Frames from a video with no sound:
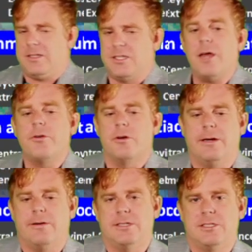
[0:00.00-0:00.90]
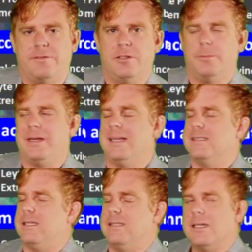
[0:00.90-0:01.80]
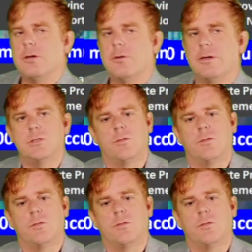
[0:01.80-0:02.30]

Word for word: southern areas of the Philippines has increased